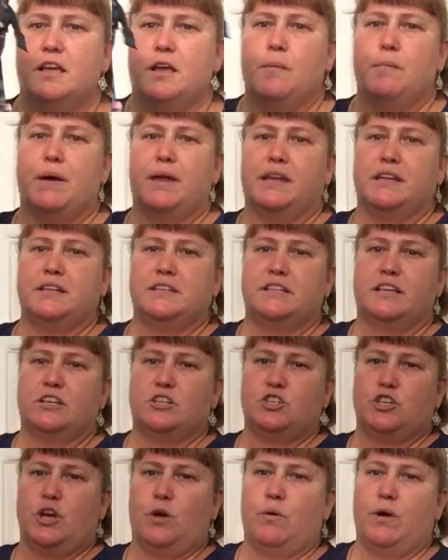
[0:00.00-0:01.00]
but it does
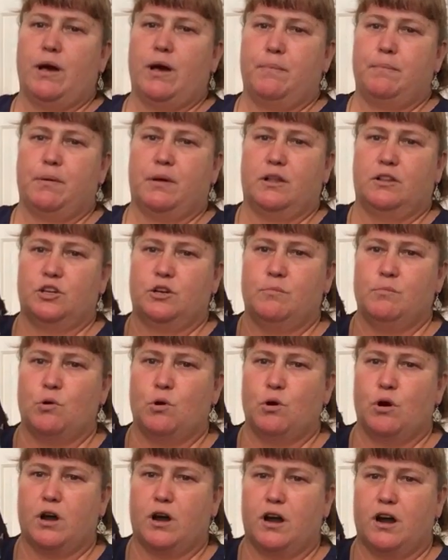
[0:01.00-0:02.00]
show up a little
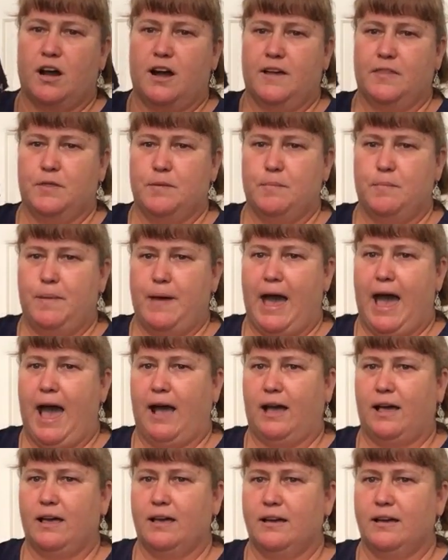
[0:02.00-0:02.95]
more on the back.